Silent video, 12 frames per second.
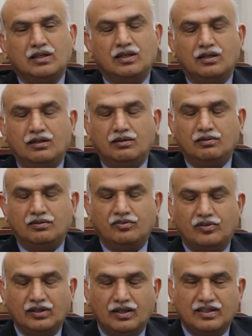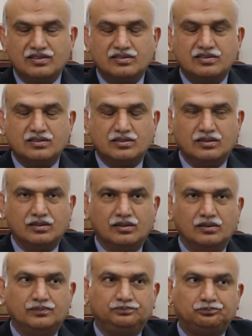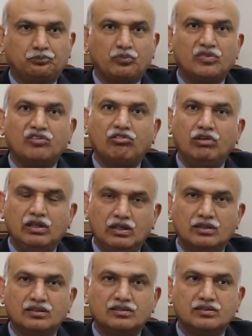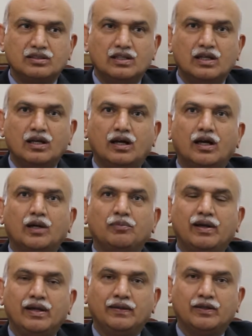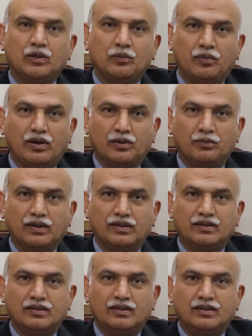For the last 3 years, I am heading the department.